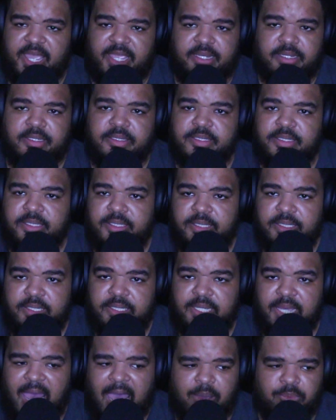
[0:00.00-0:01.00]
fine,
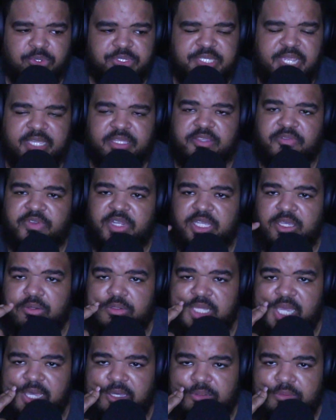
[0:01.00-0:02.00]
I will take the
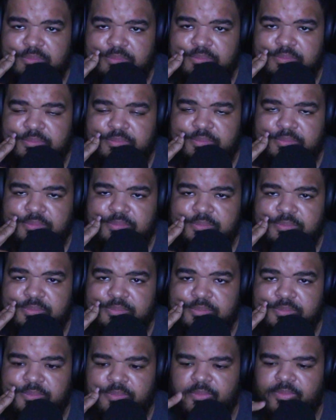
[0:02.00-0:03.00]
video down.
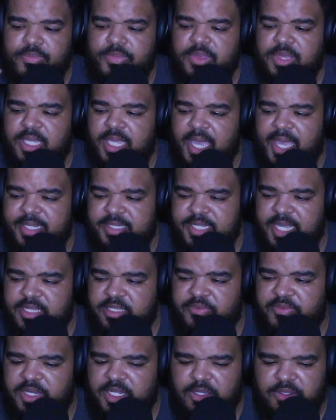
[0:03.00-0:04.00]

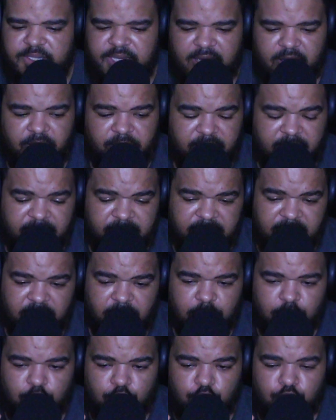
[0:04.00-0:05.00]
I take the video down,
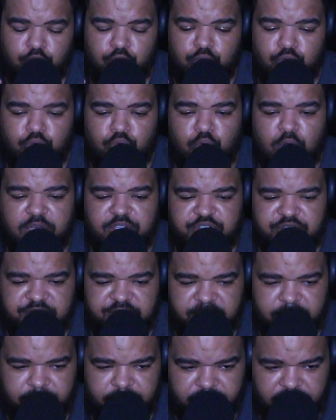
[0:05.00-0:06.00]
and it
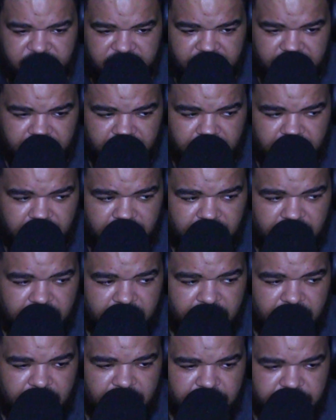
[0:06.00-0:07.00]
crushed me
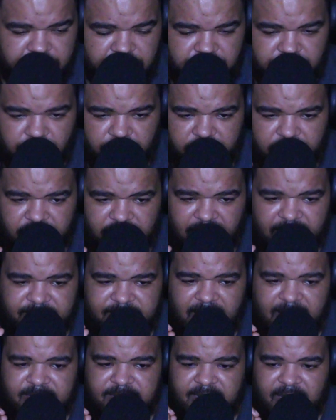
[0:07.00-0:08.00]
to do
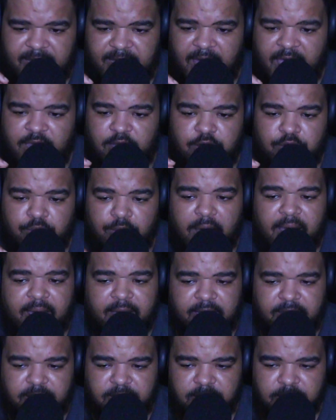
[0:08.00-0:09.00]
it. That night I
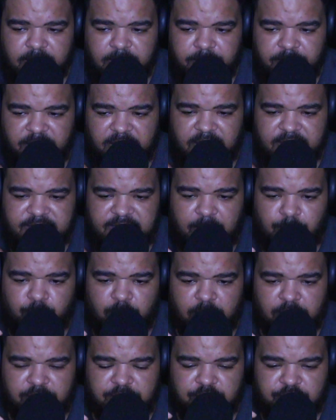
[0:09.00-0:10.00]
cried
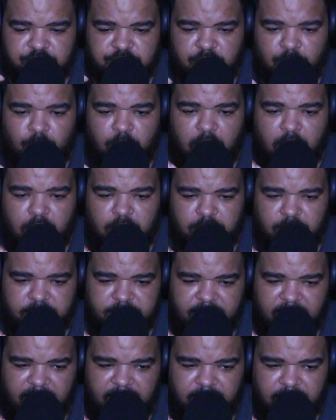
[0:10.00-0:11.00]
because I worked so
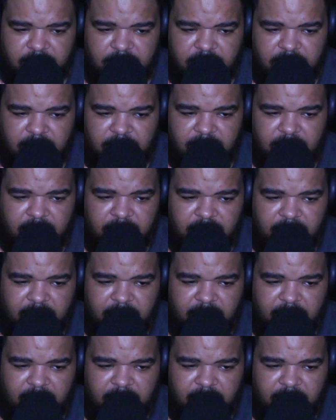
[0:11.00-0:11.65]
hard on that.